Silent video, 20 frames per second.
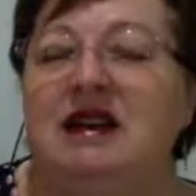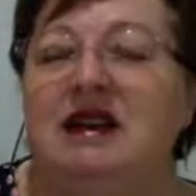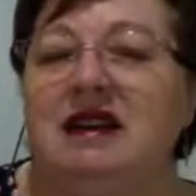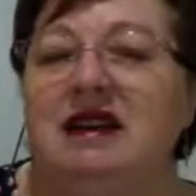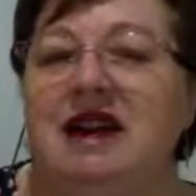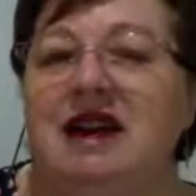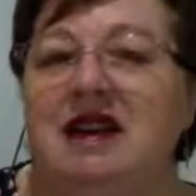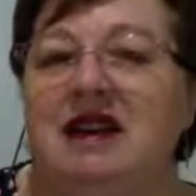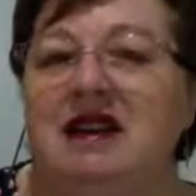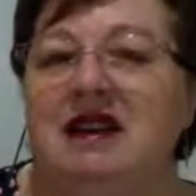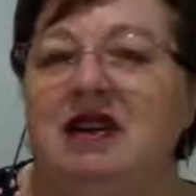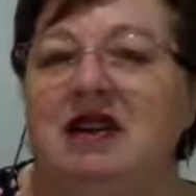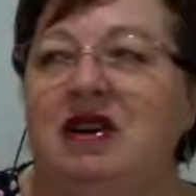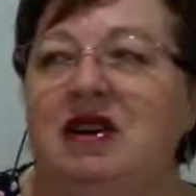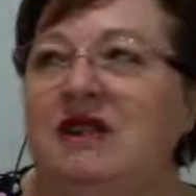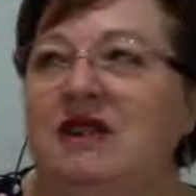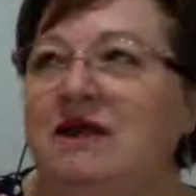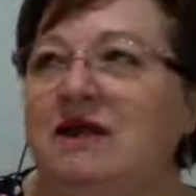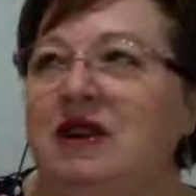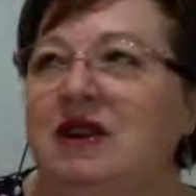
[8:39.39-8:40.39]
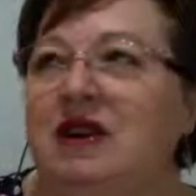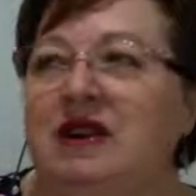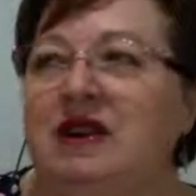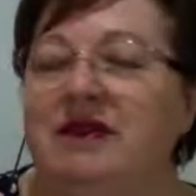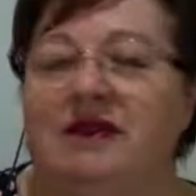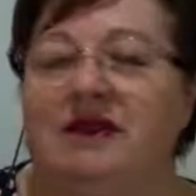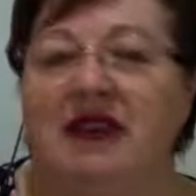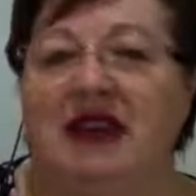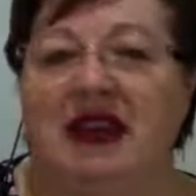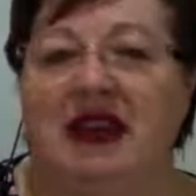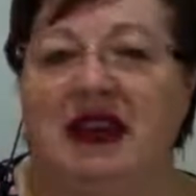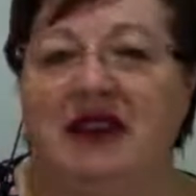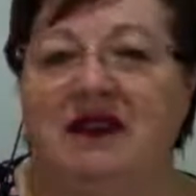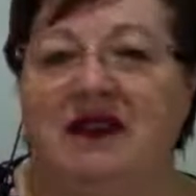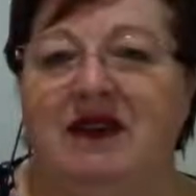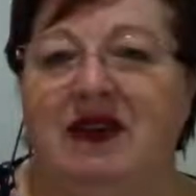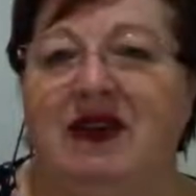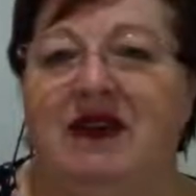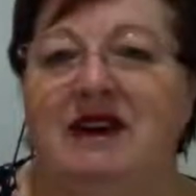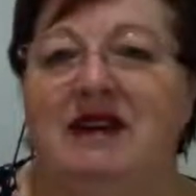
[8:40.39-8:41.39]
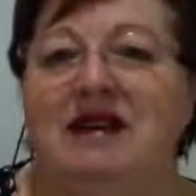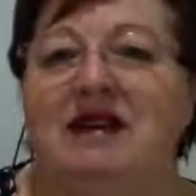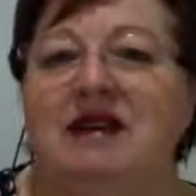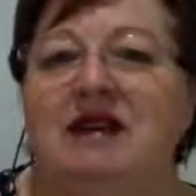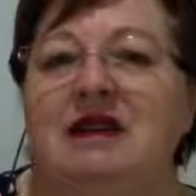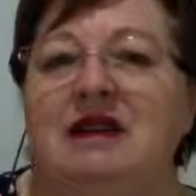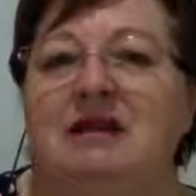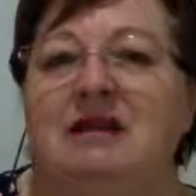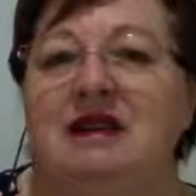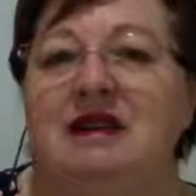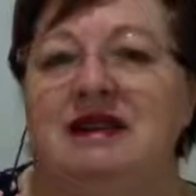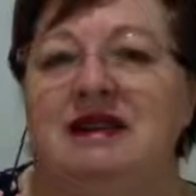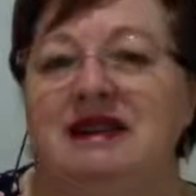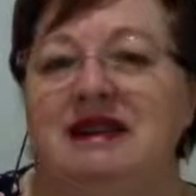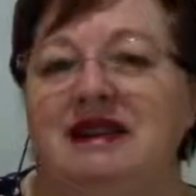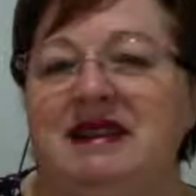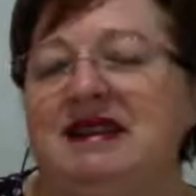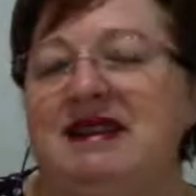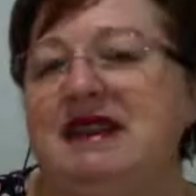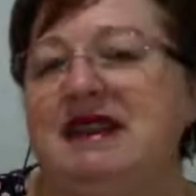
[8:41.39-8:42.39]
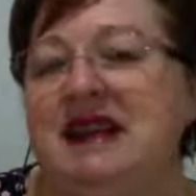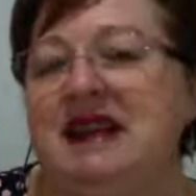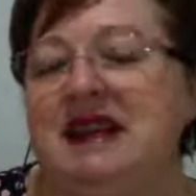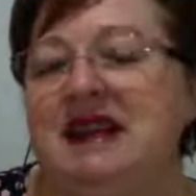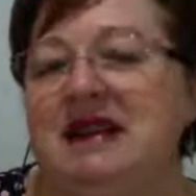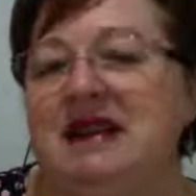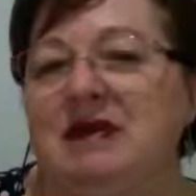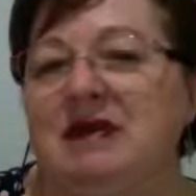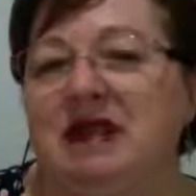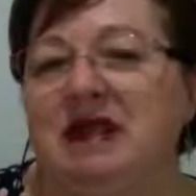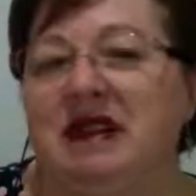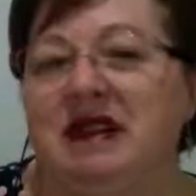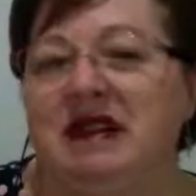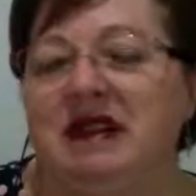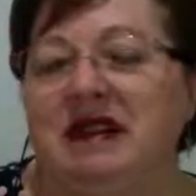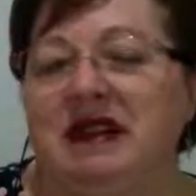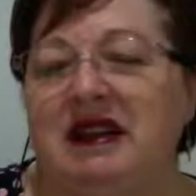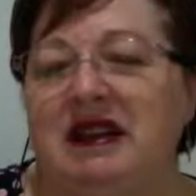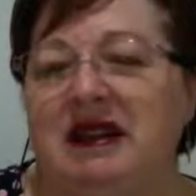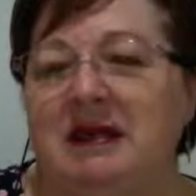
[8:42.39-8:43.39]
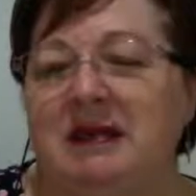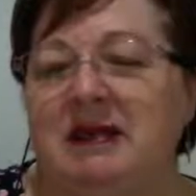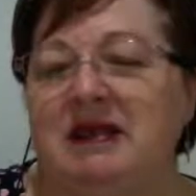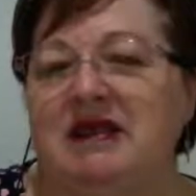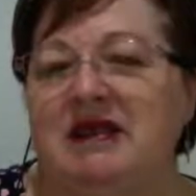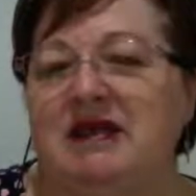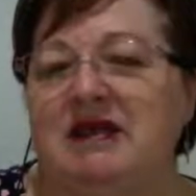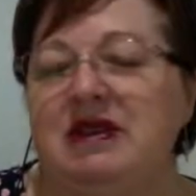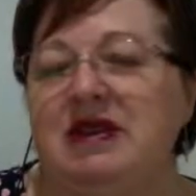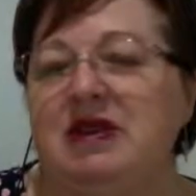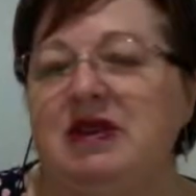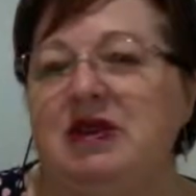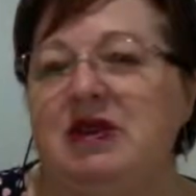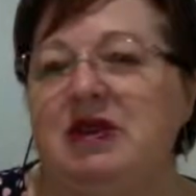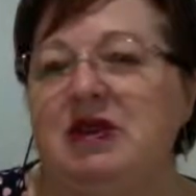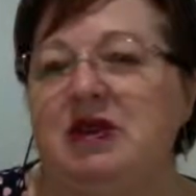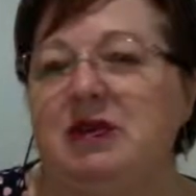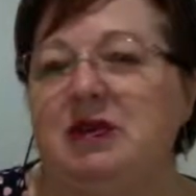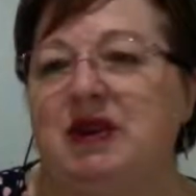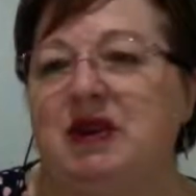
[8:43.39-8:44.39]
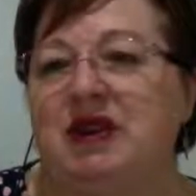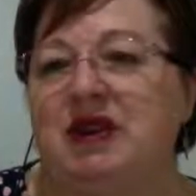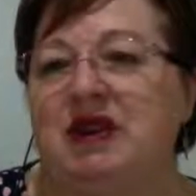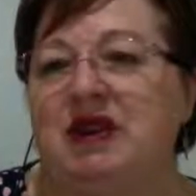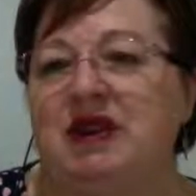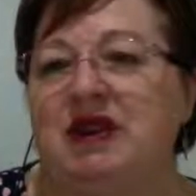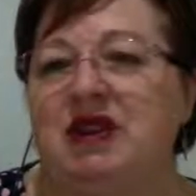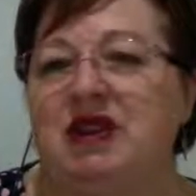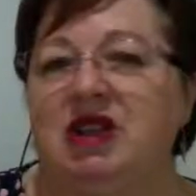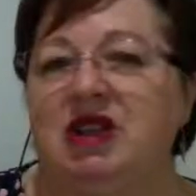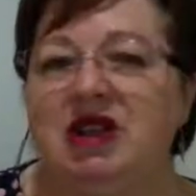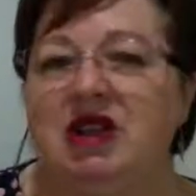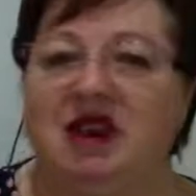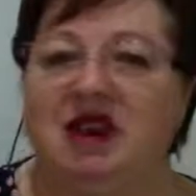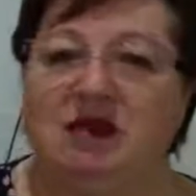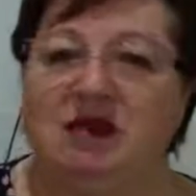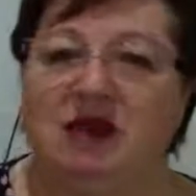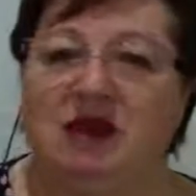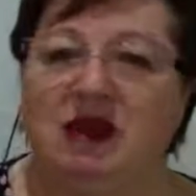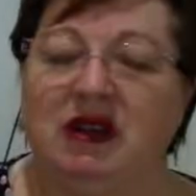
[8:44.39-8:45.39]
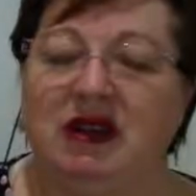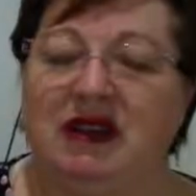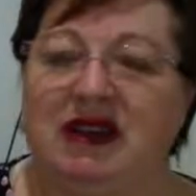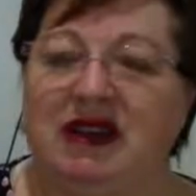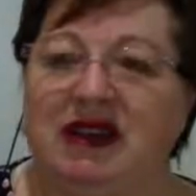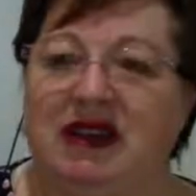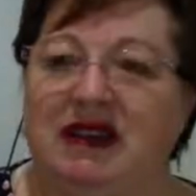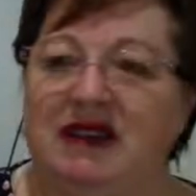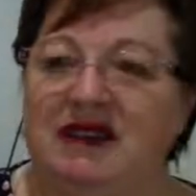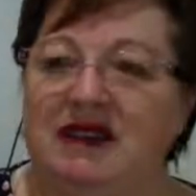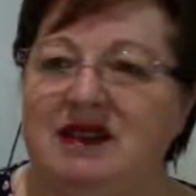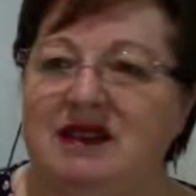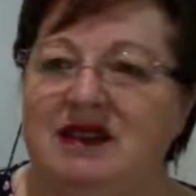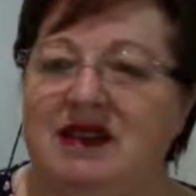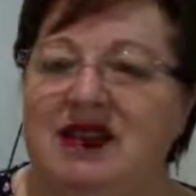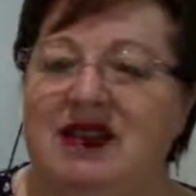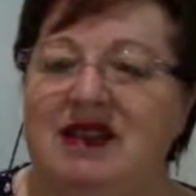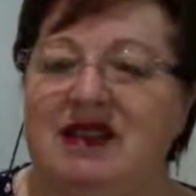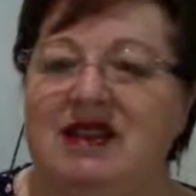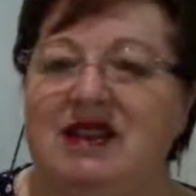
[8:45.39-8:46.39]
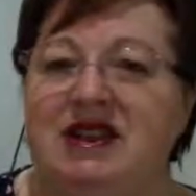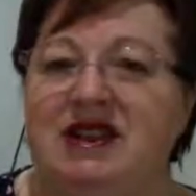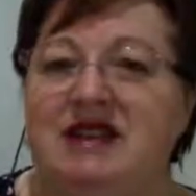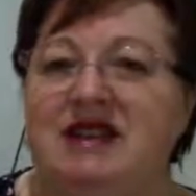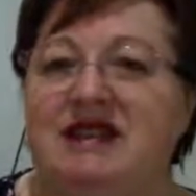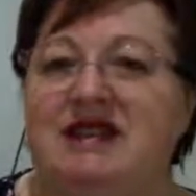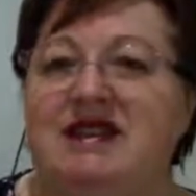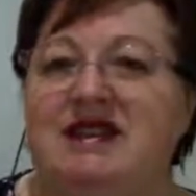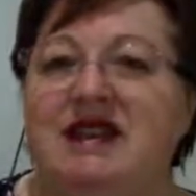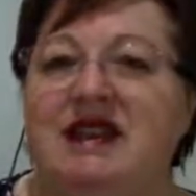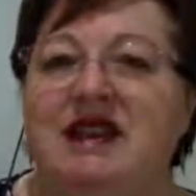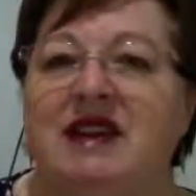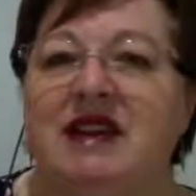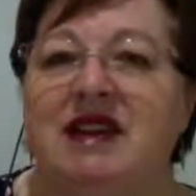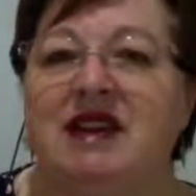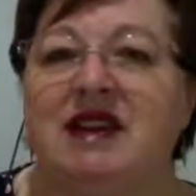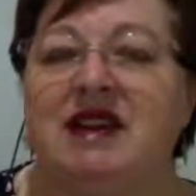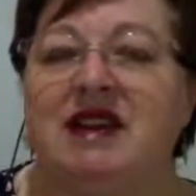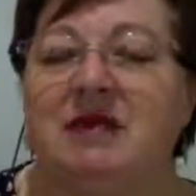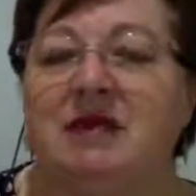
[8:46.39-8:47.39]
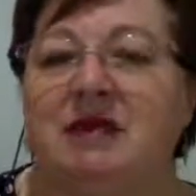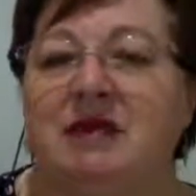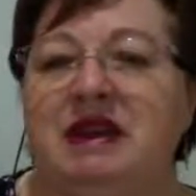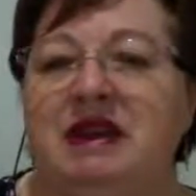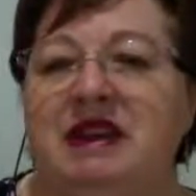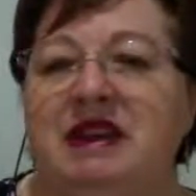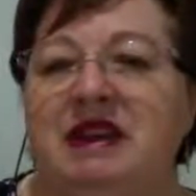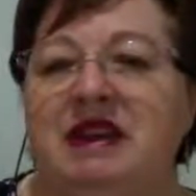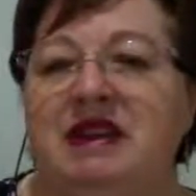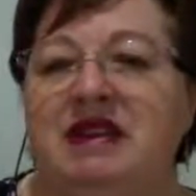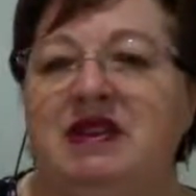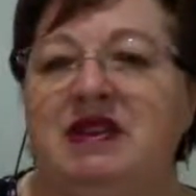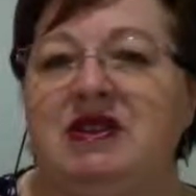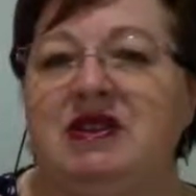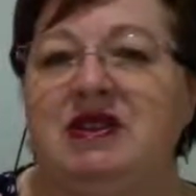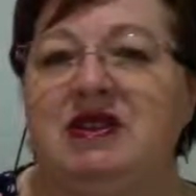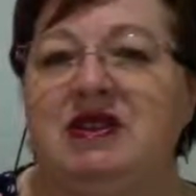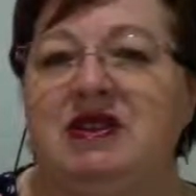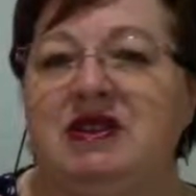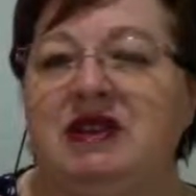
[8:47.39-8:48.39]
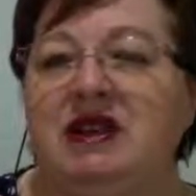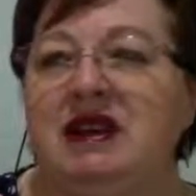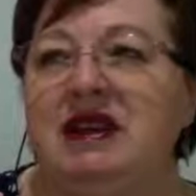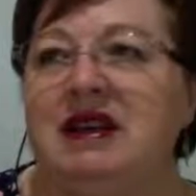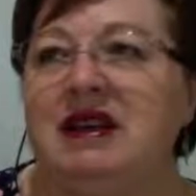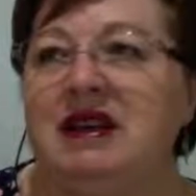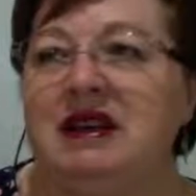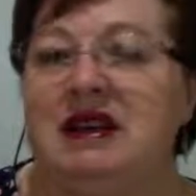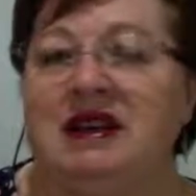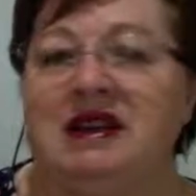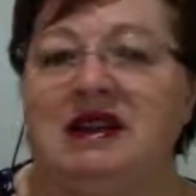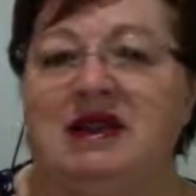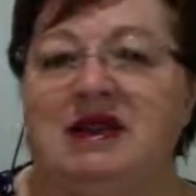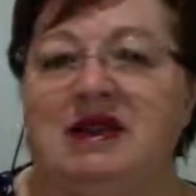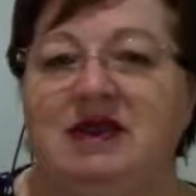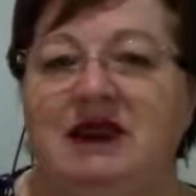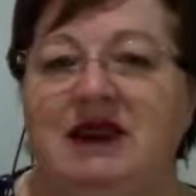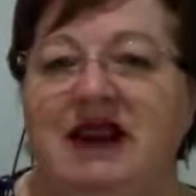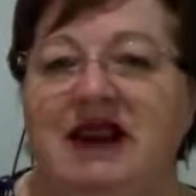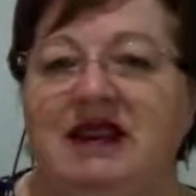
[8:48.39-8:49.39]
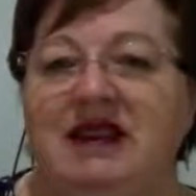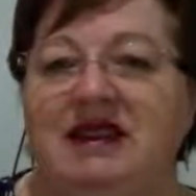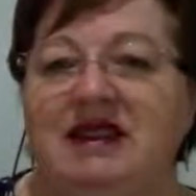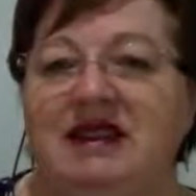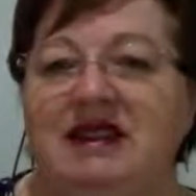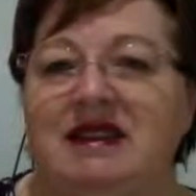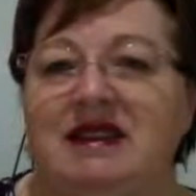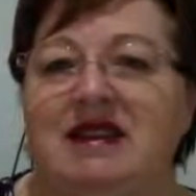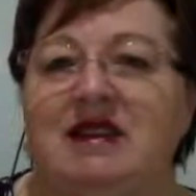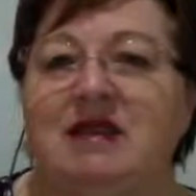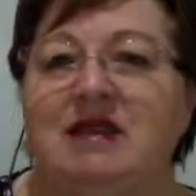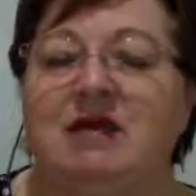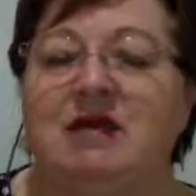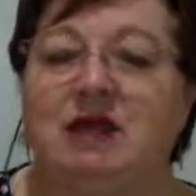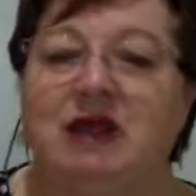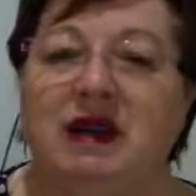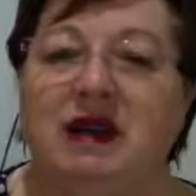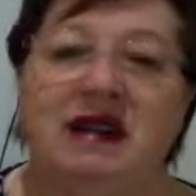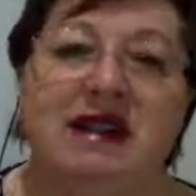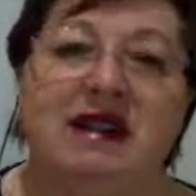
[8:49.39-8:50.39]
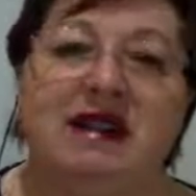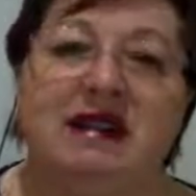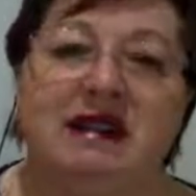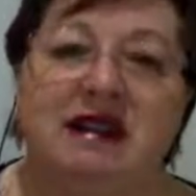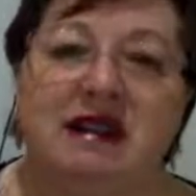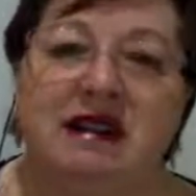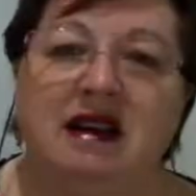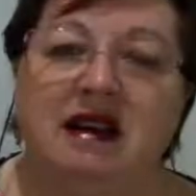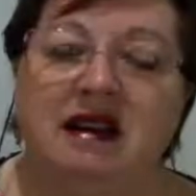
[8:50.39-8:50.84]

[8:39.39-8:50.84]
Now, not avoid it forever, but sit down with your therapist or your trauma coach and work out strategies so that you can begin to interact with